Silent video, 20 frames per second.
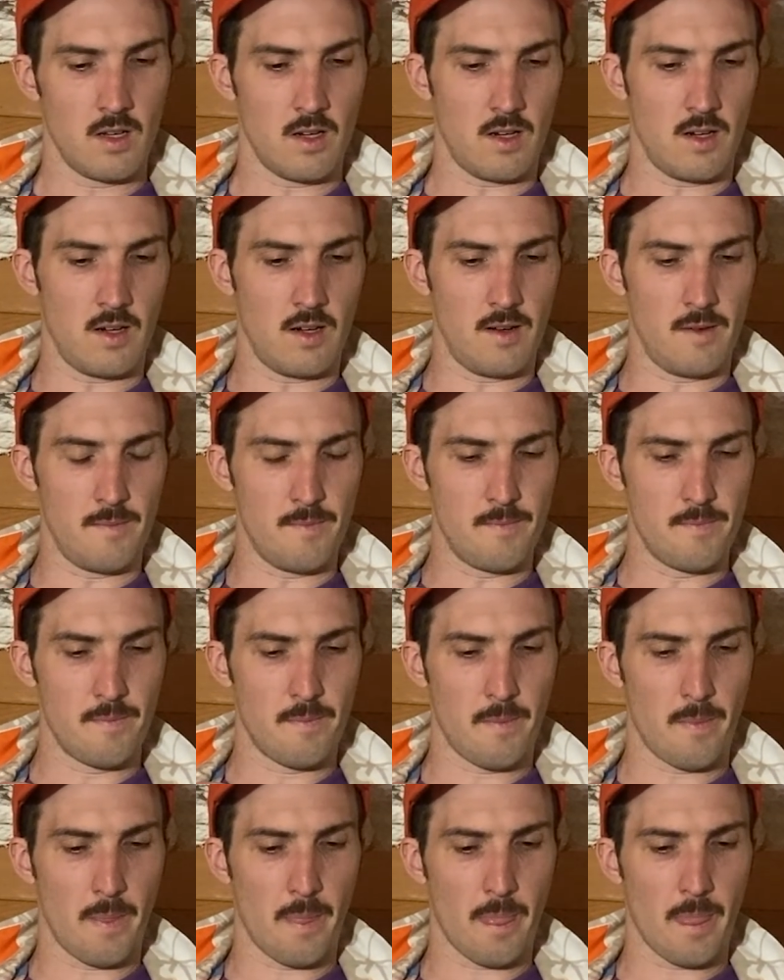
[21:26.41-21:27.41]

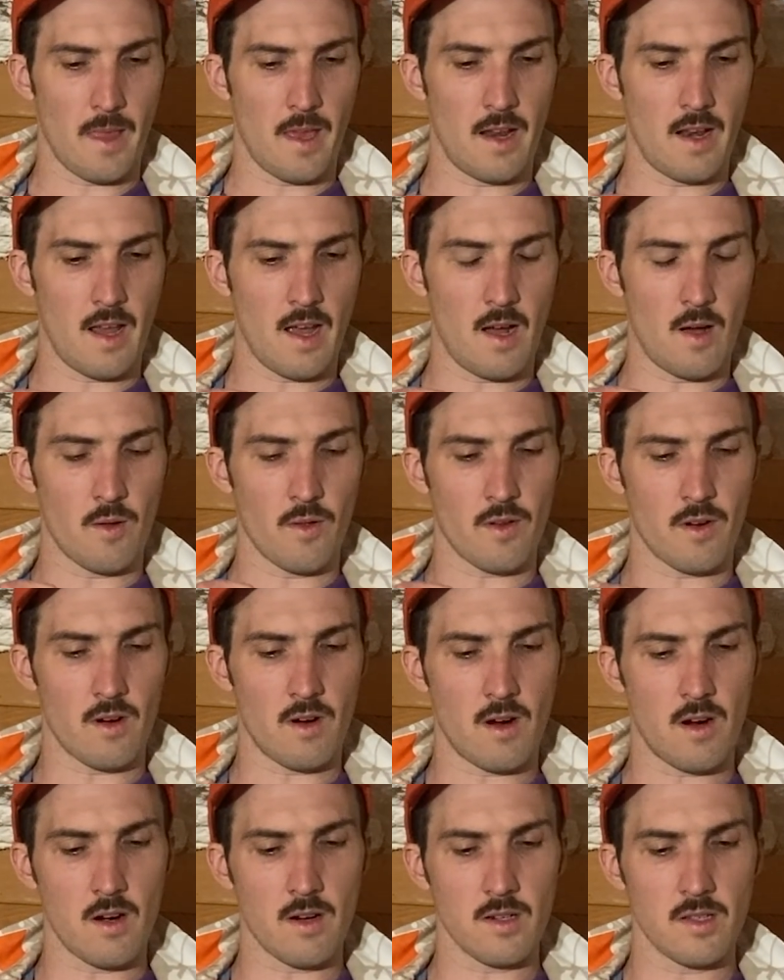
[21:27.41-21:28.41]
and how
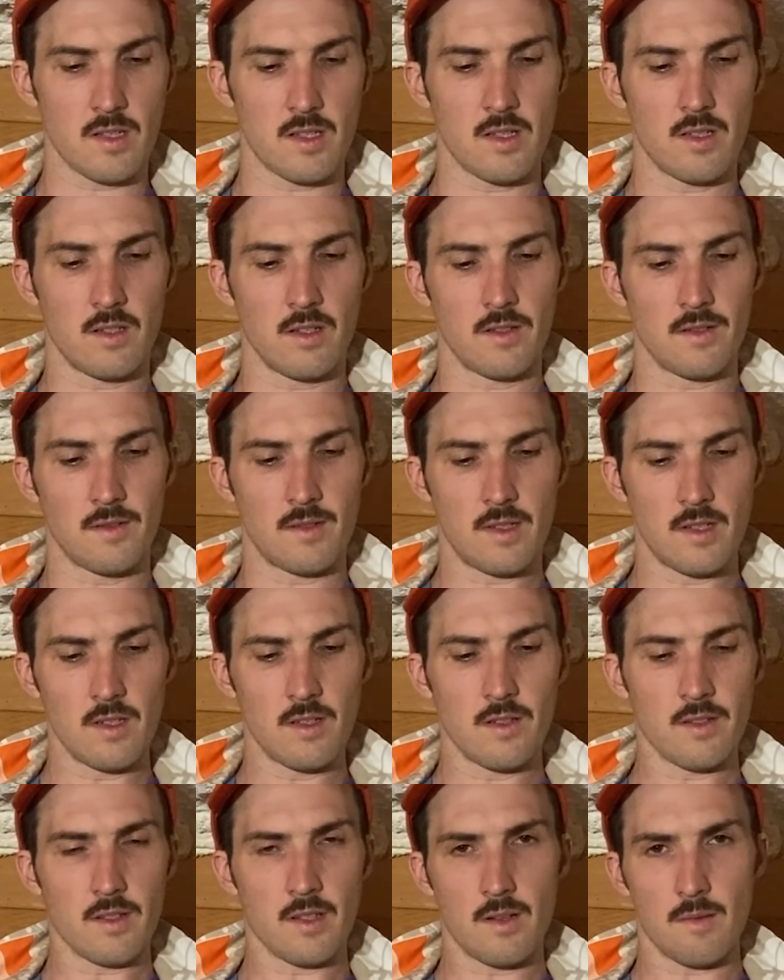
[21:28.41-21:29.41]
there are still
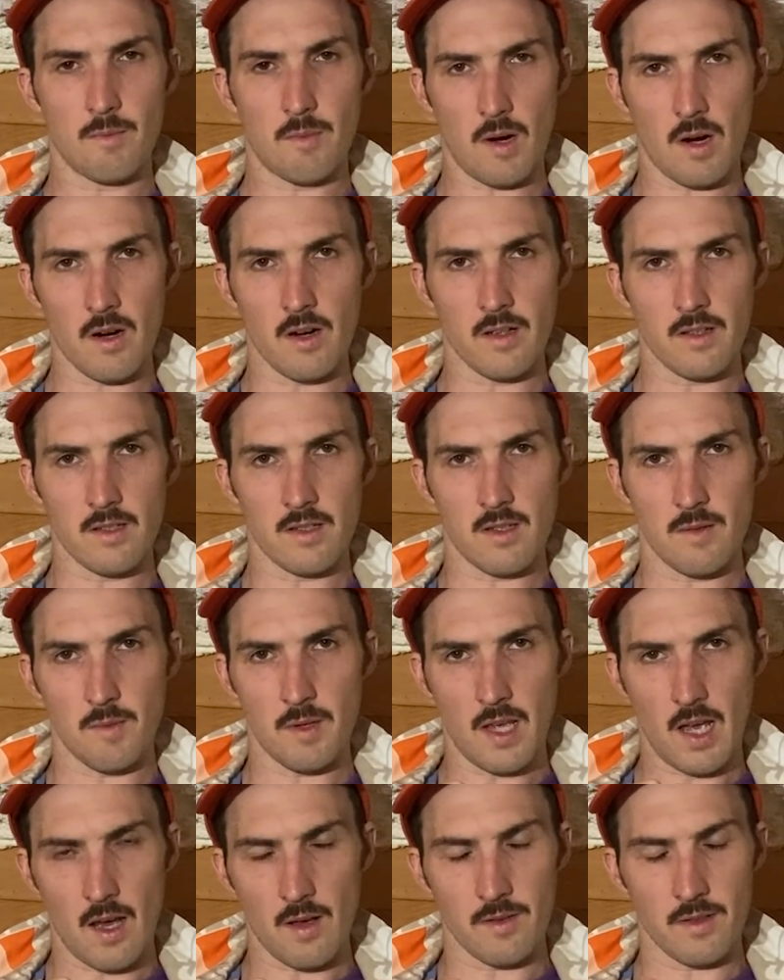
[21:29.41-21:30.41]
deals and bargains
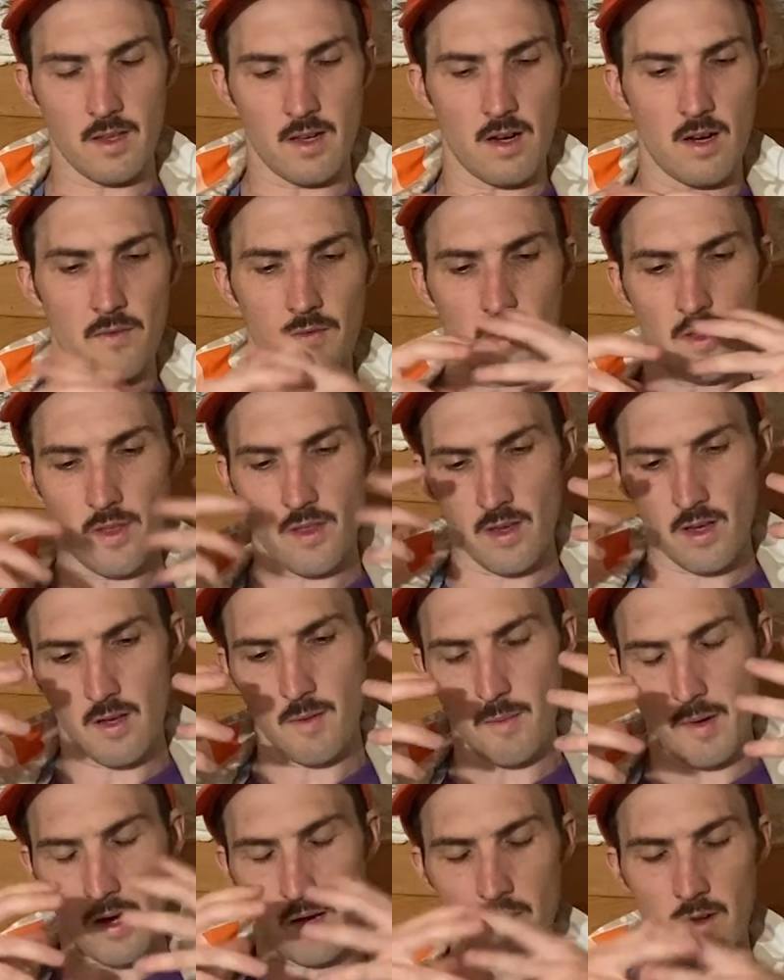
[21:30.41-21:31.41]
to be out there if you
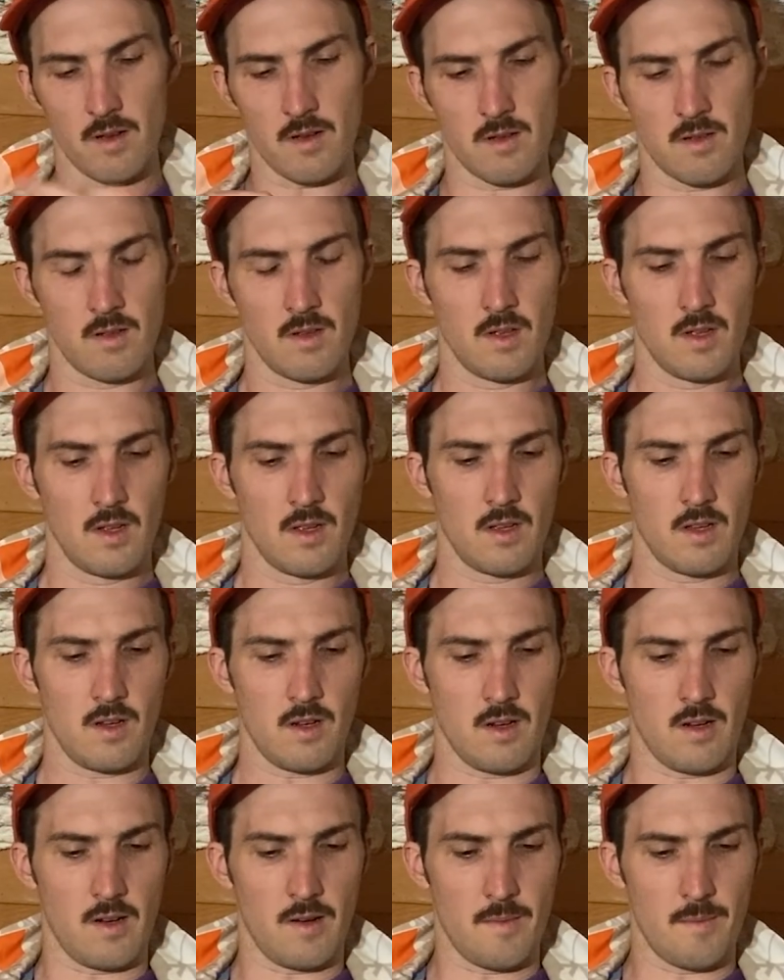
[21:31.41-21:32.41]
think about it,
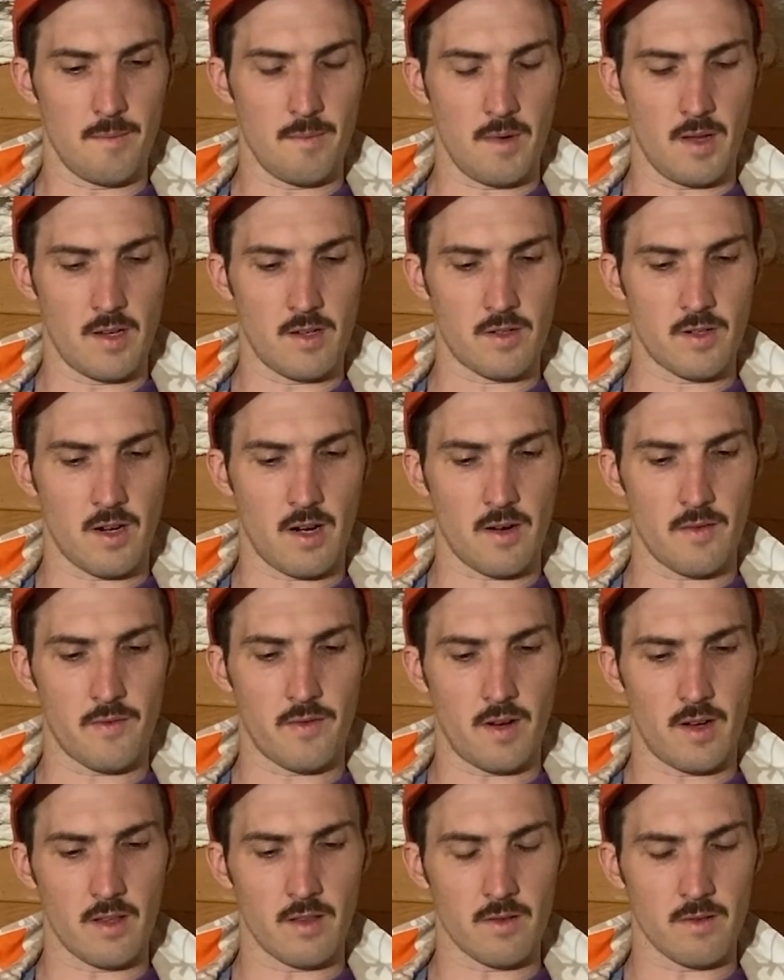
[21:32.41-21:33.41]
and try to
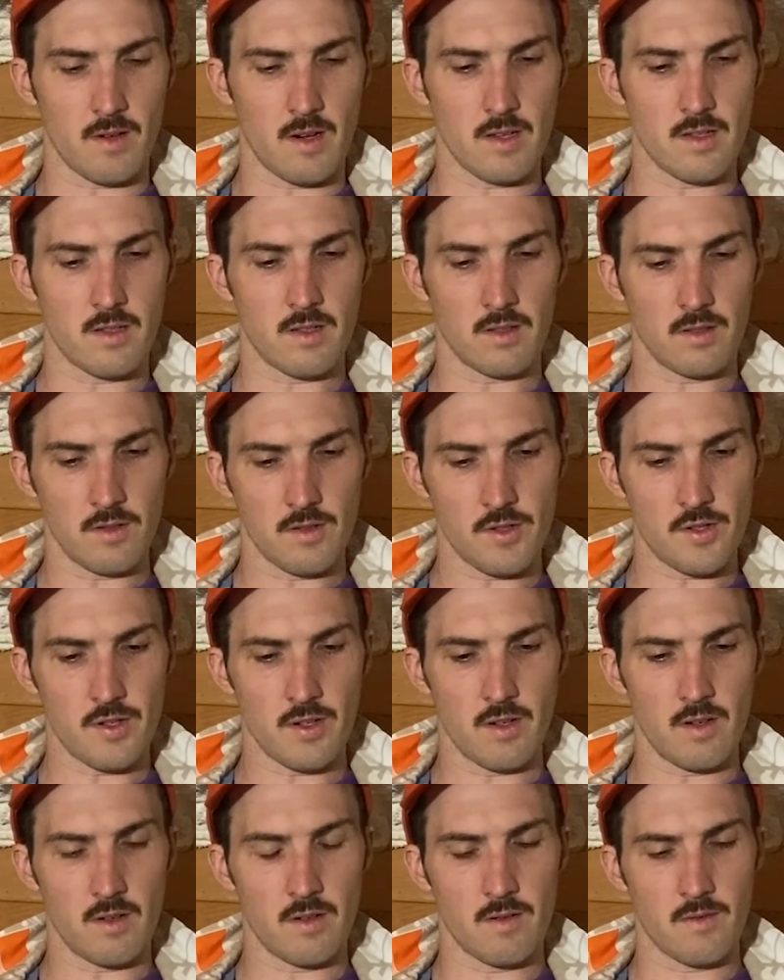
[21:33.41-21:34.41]
find the right
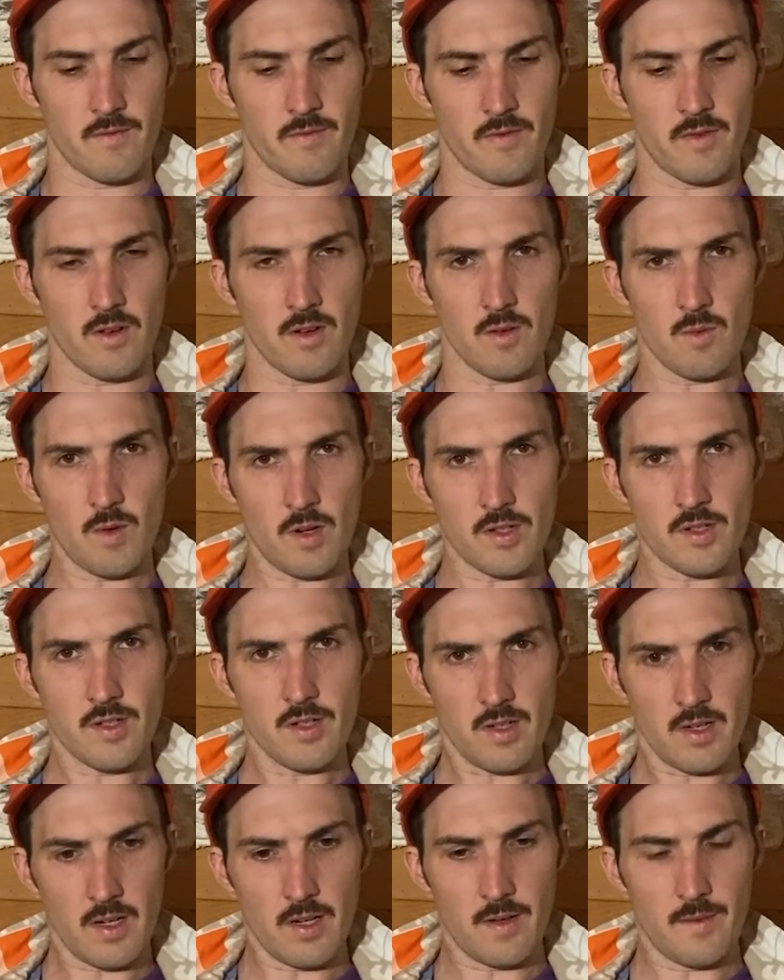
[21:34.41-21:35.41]
solution for
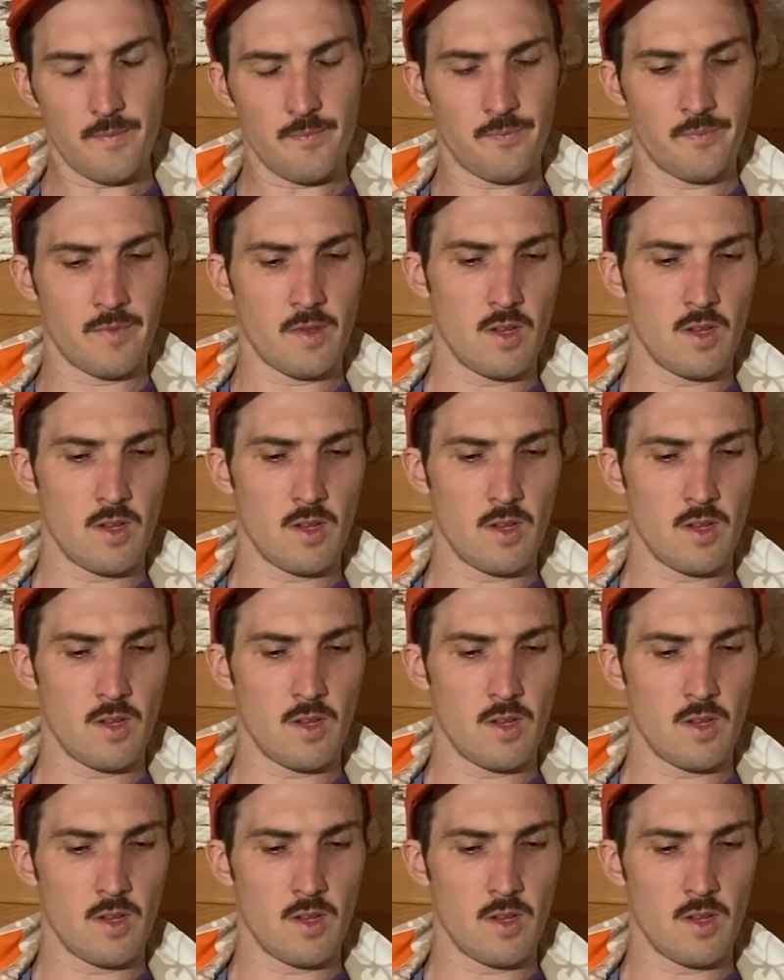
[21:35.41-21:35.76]
what you need.